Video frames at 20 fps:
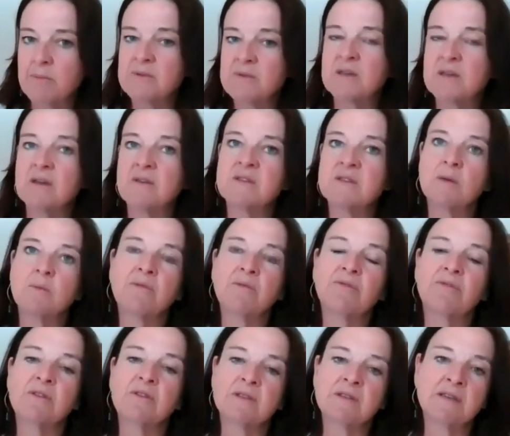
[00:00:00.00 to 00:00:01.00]
So if someone,
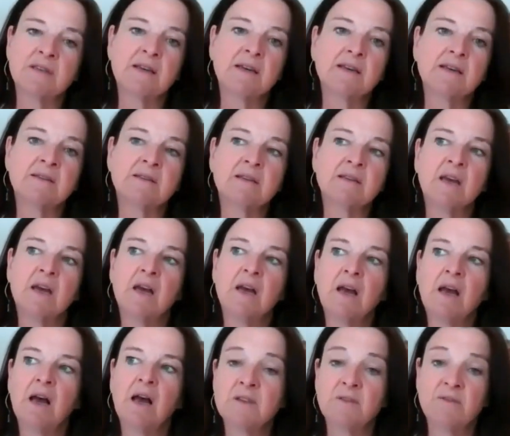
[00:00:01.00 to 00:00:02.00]
for instance, has
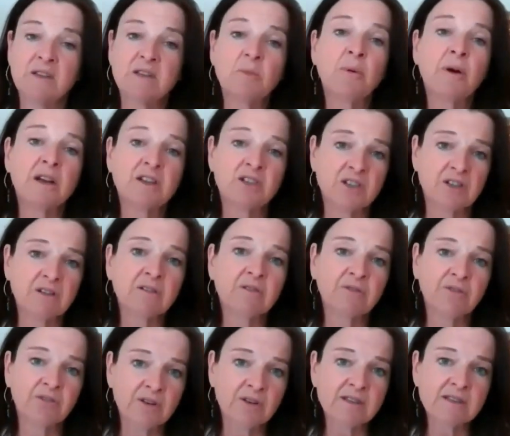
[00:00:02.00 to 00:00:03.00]
severe depression,
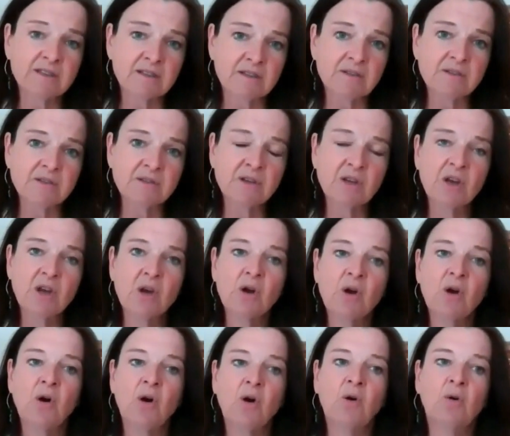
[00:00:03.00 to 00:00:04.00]
for instance,
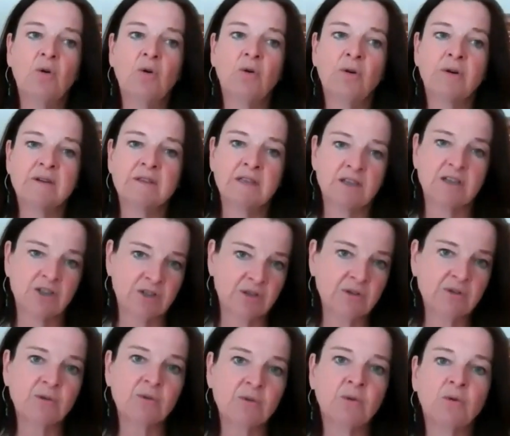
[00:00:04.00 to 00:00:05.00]
or an
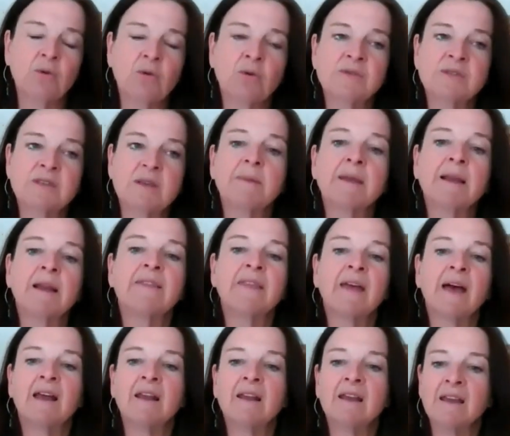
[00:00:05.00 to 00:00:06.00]
addiction or something like
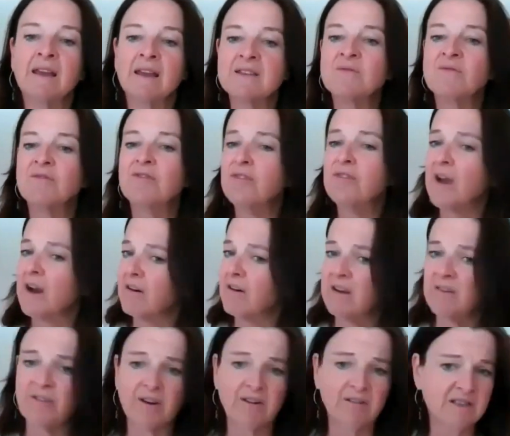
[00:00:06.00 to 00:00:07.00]
that, it's
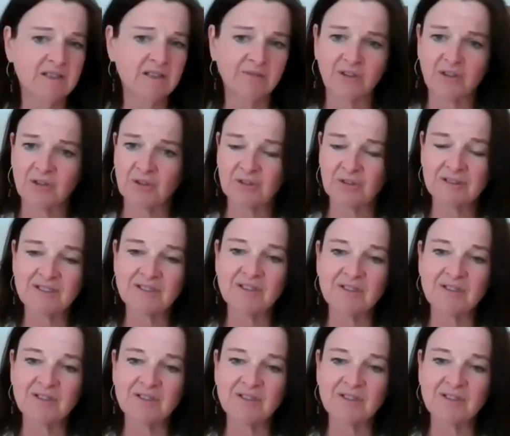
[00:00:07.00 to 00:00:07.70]
very, very difficult